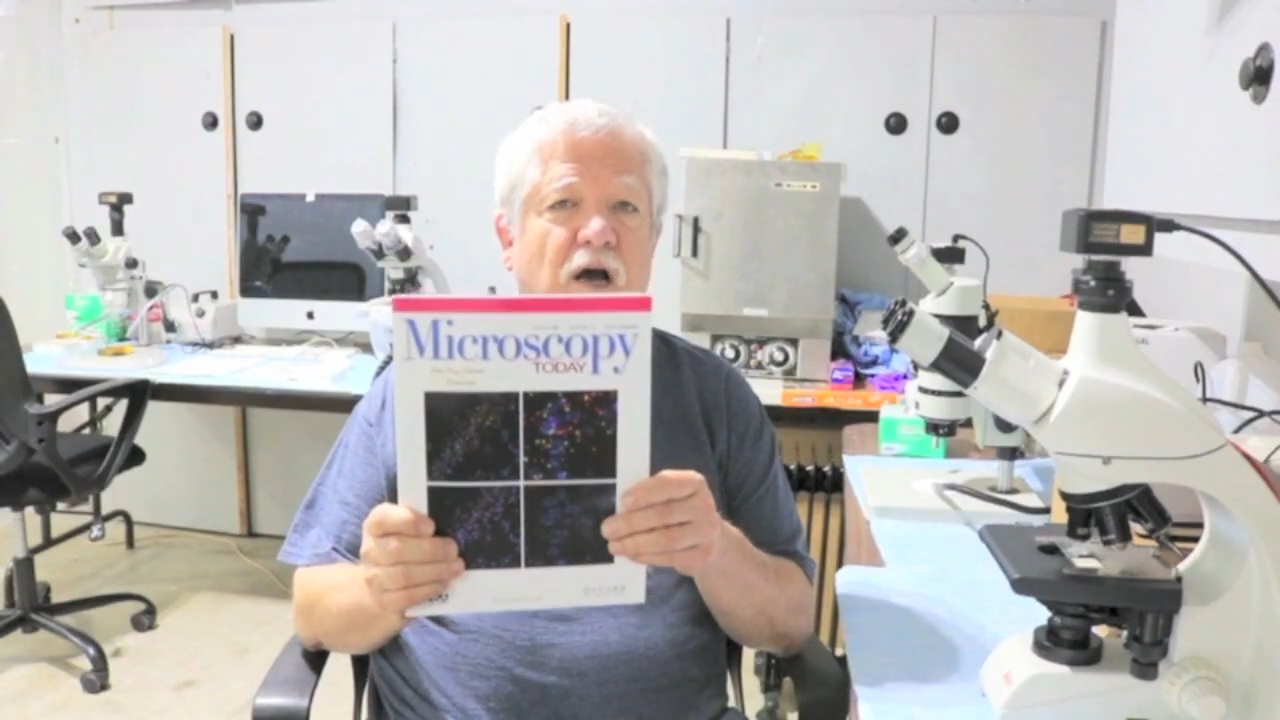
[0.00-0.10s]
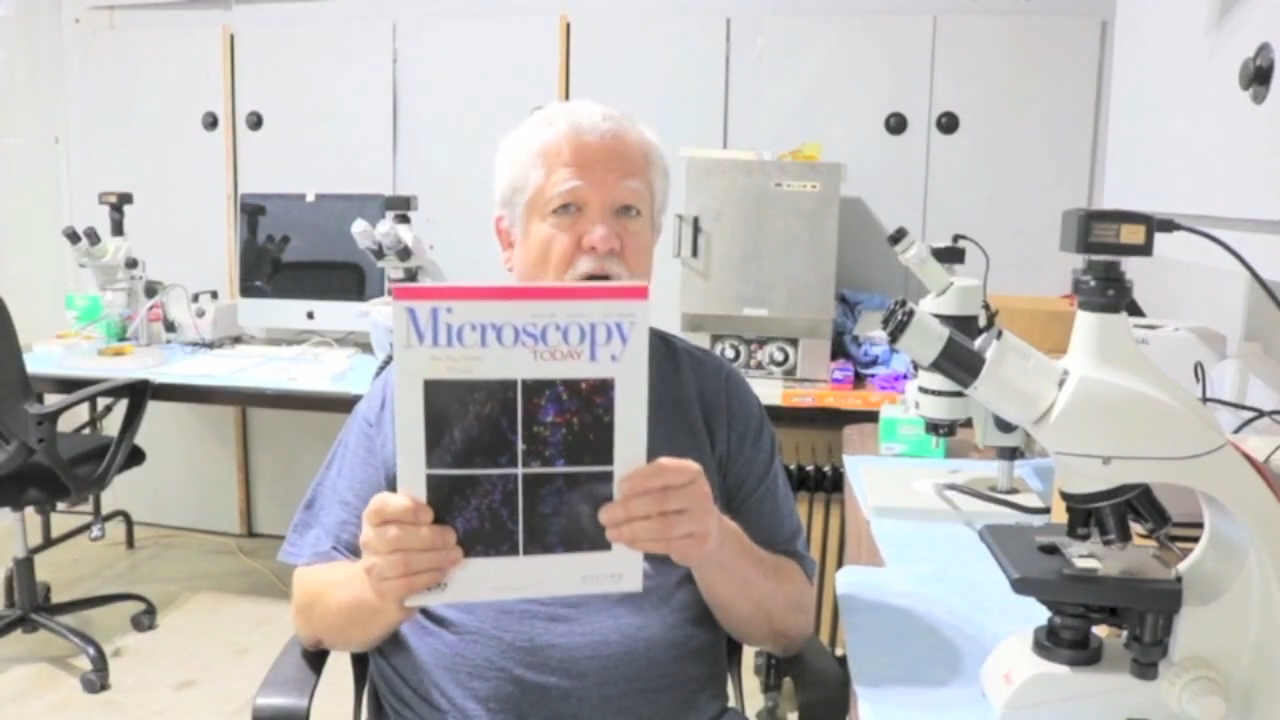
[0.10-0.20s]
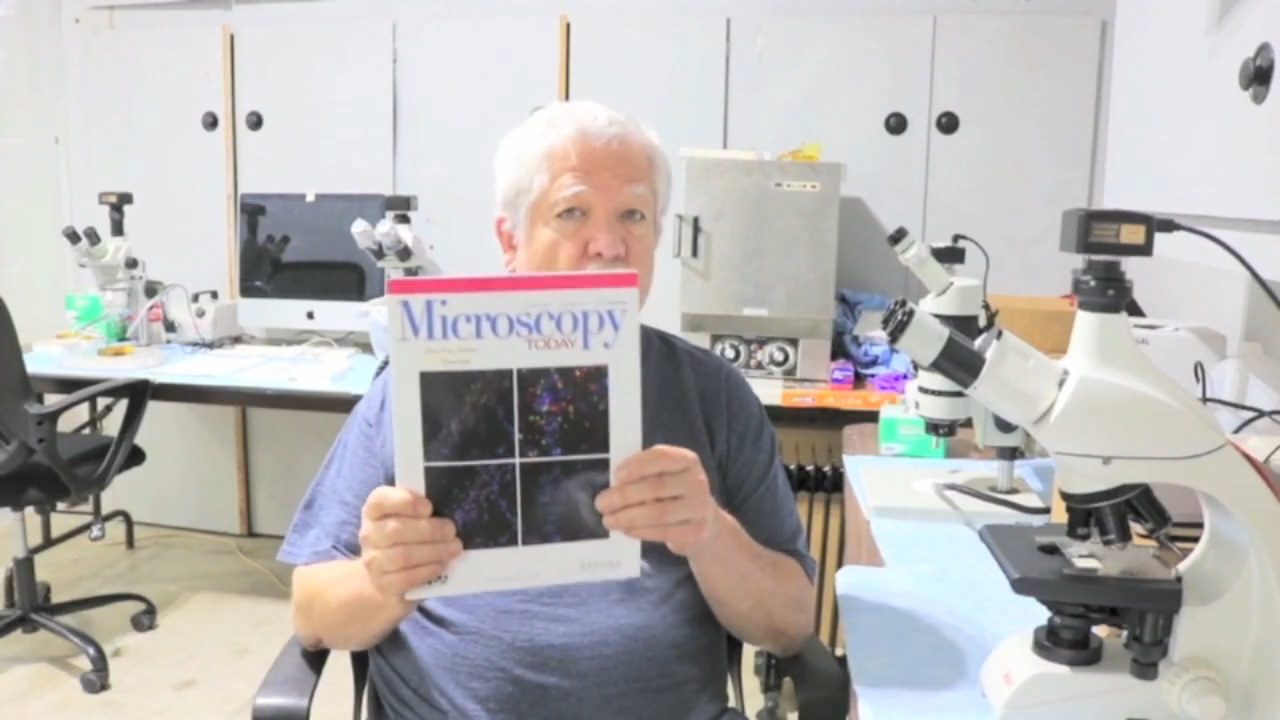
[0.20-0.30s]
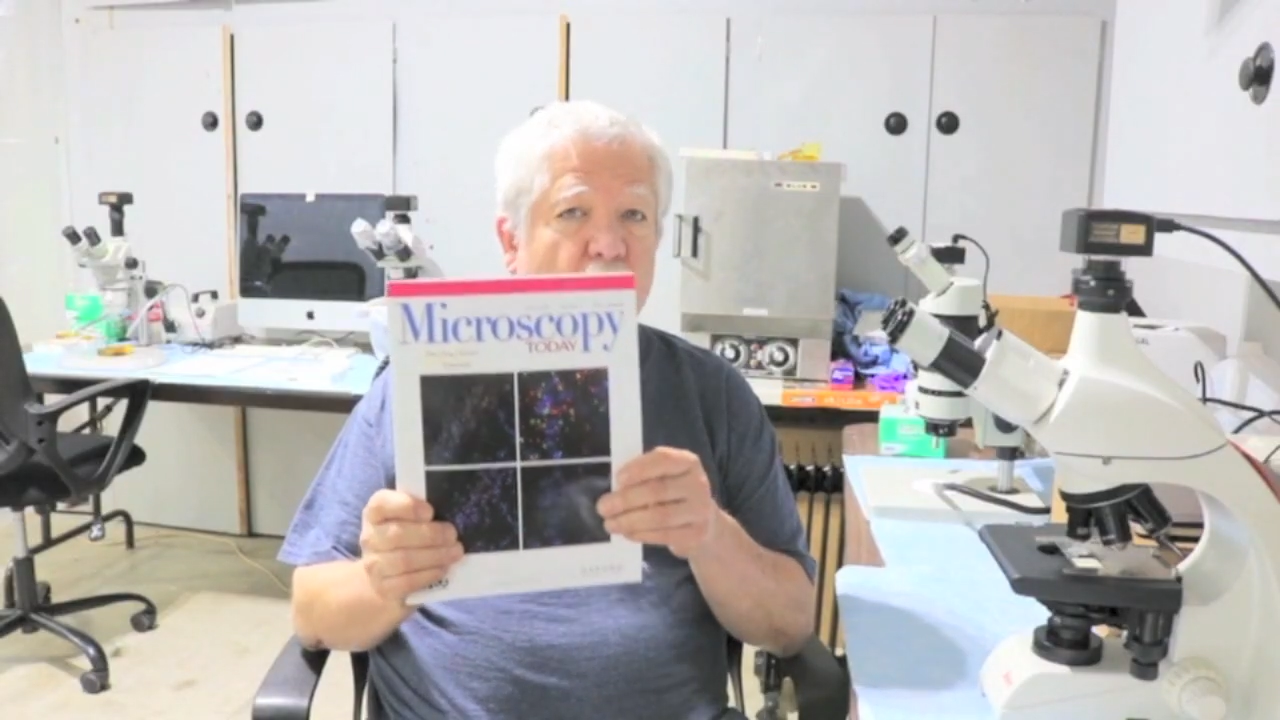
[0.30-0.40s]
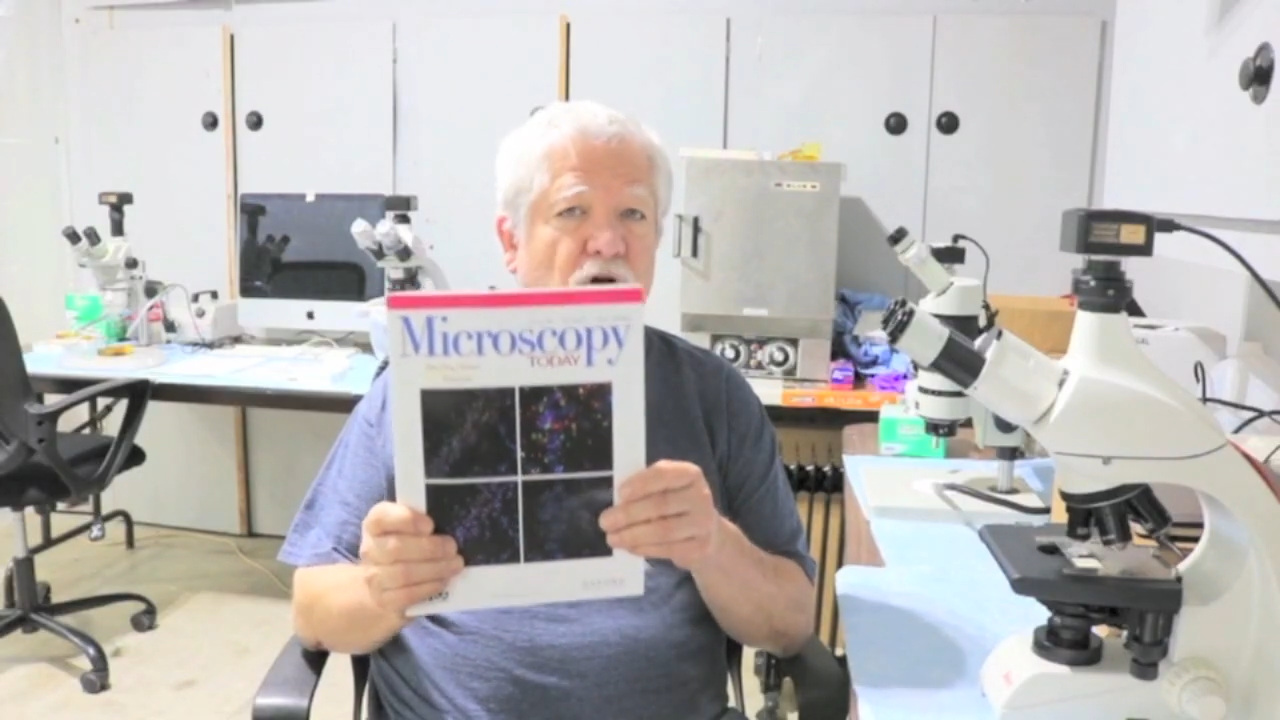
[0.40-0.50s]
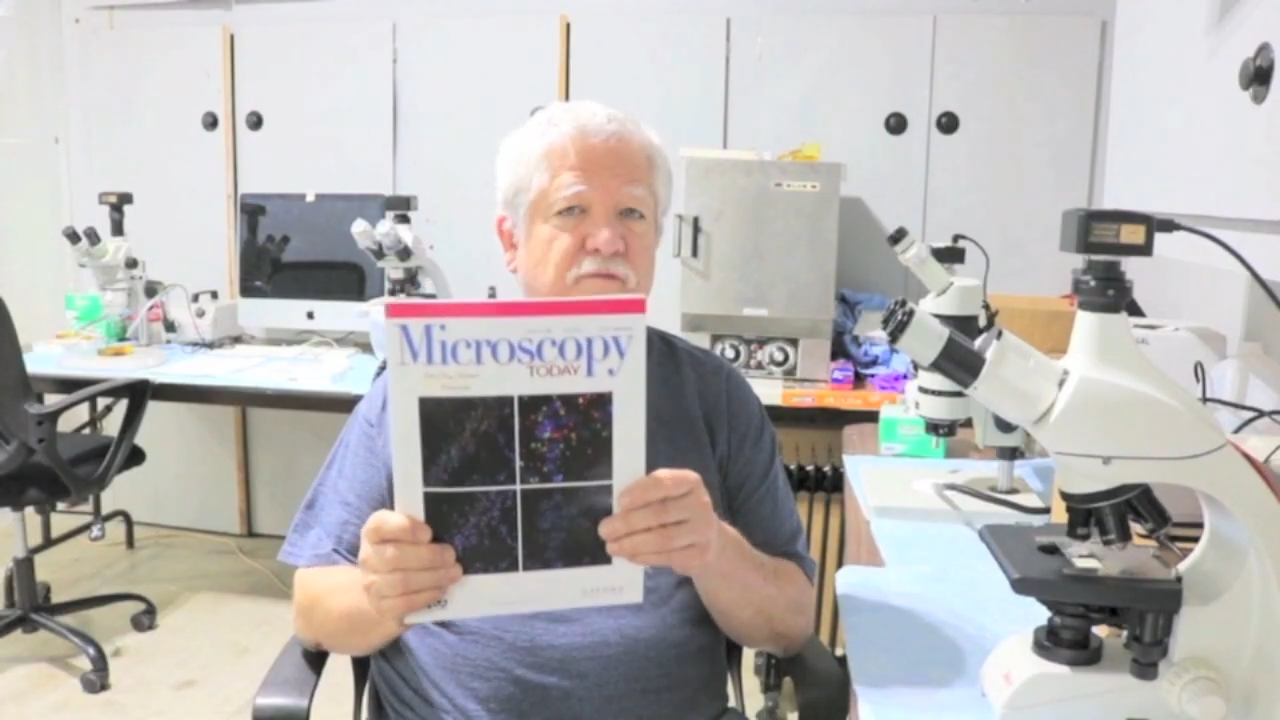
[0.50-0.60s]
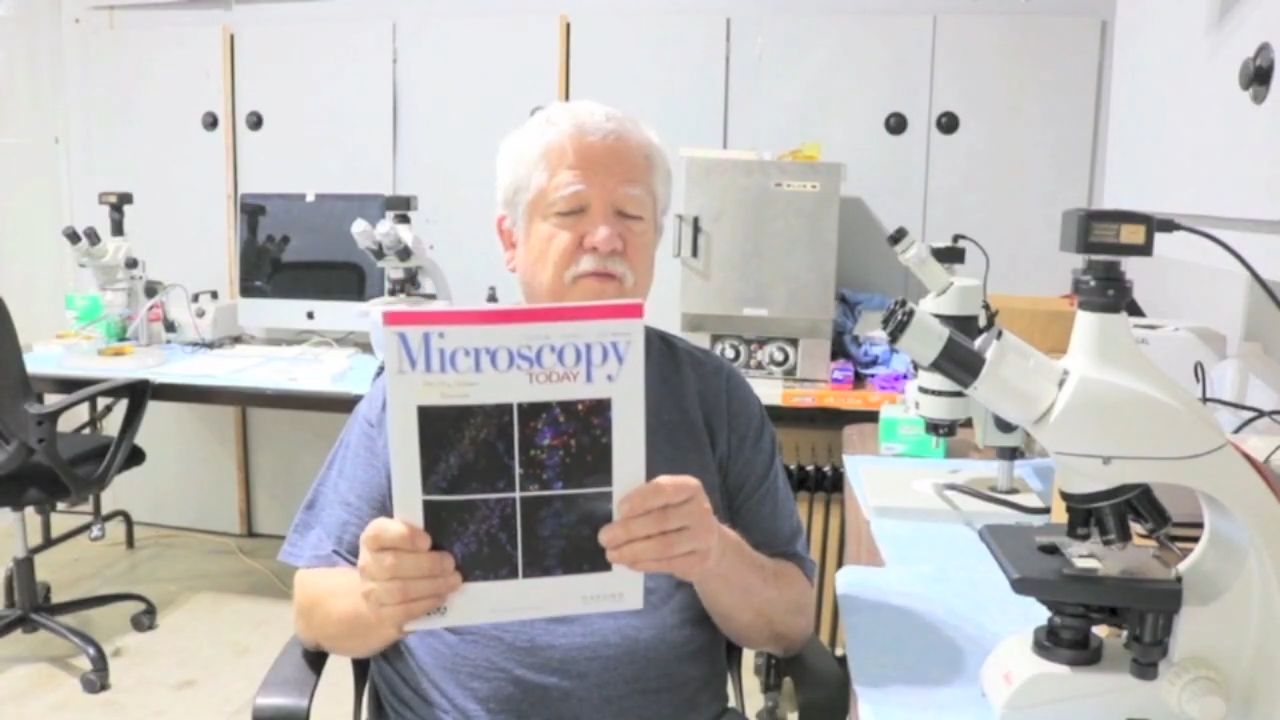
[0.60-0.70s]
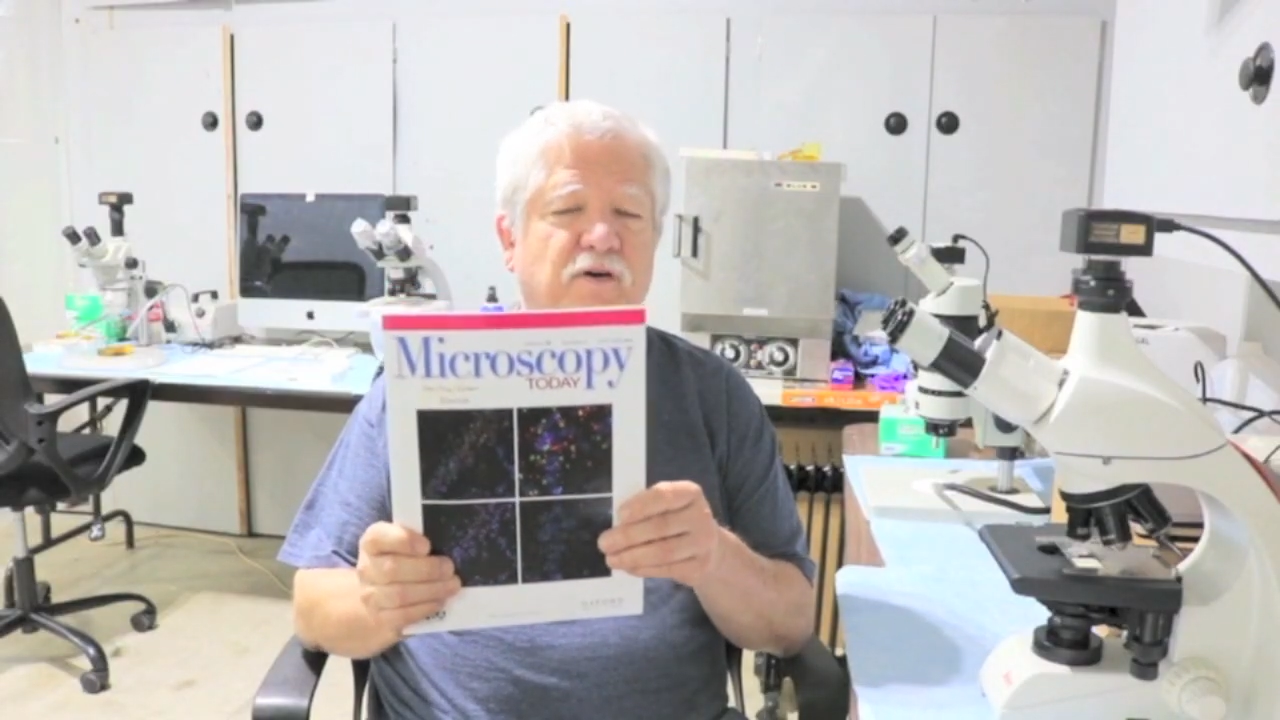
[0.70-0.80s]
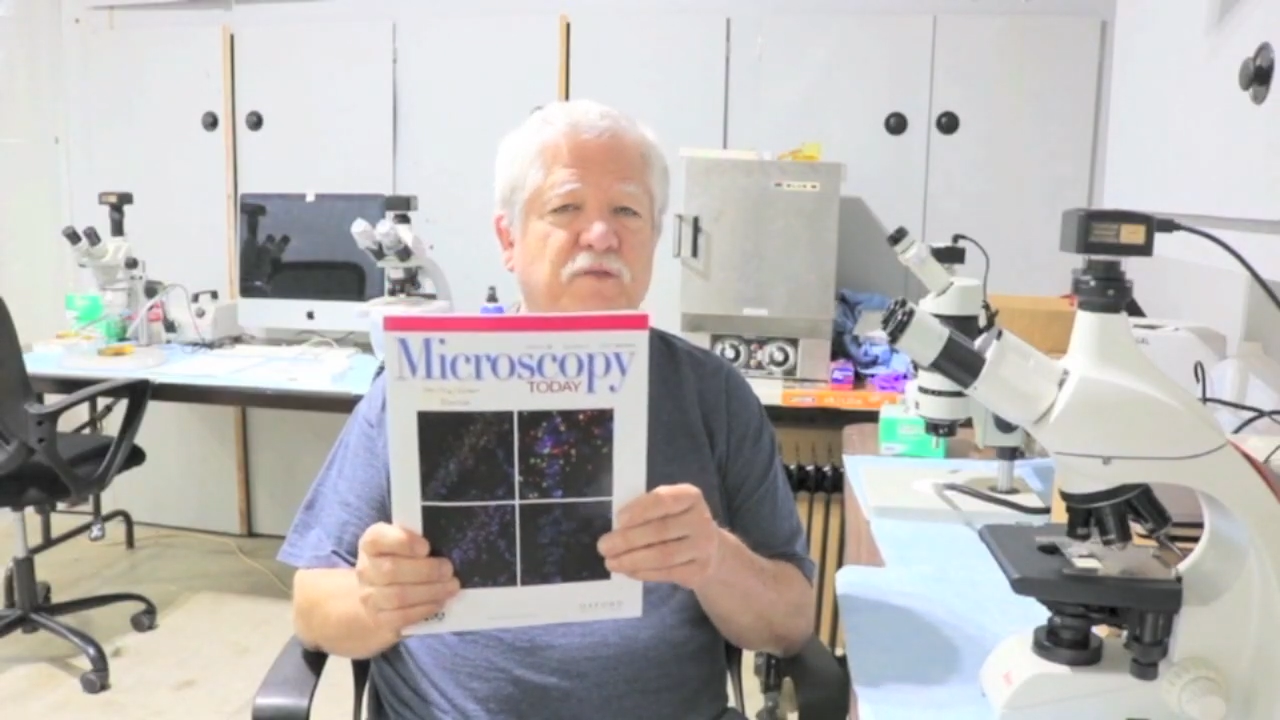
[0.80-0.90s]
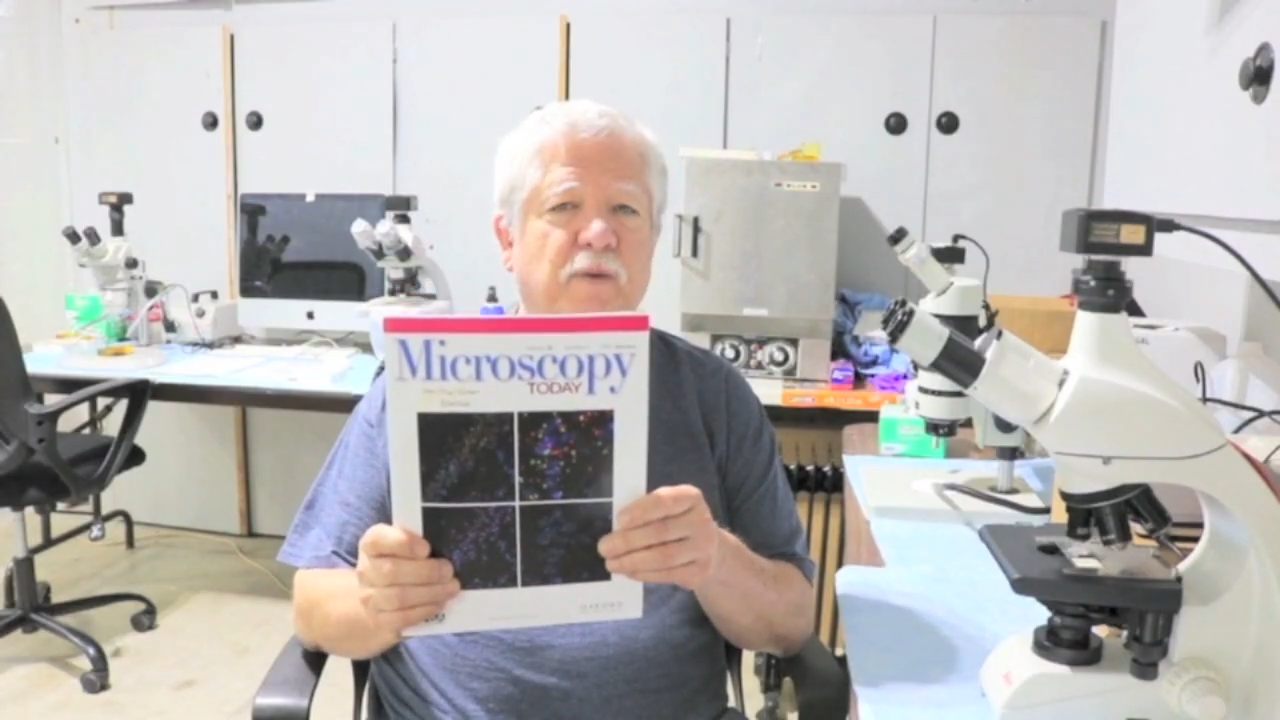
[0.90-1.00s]
a world
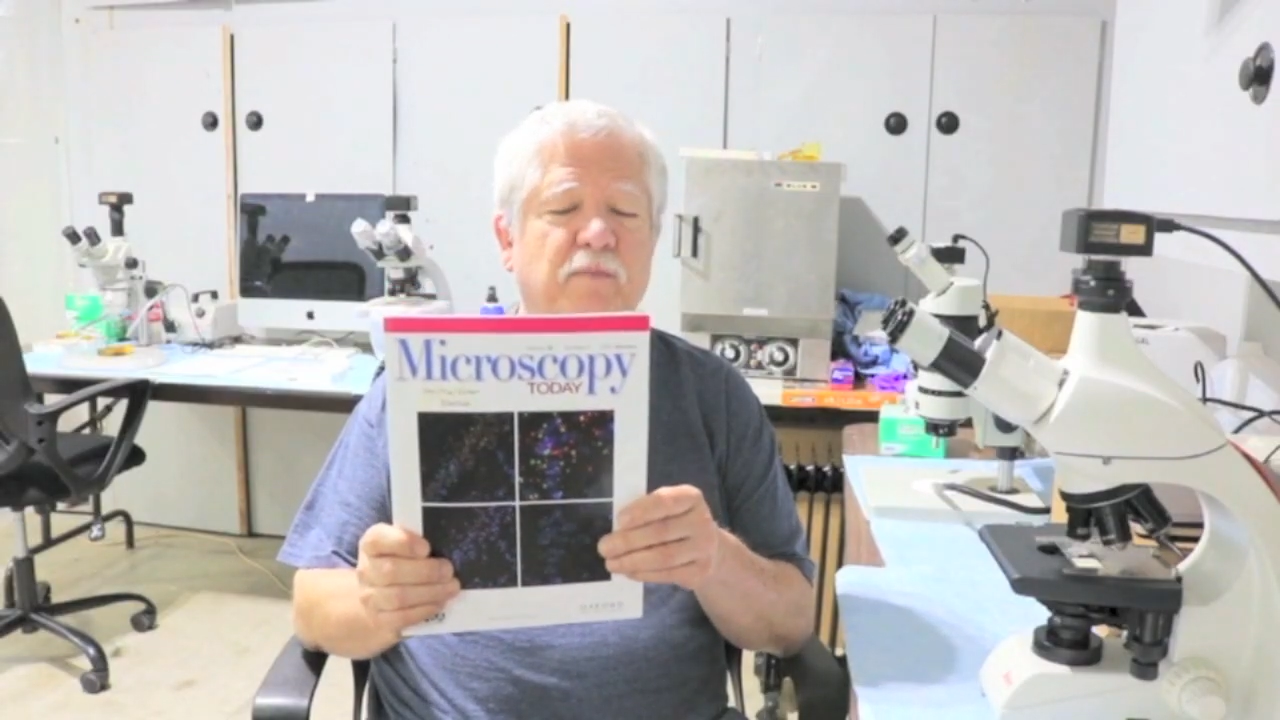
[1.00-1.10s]
first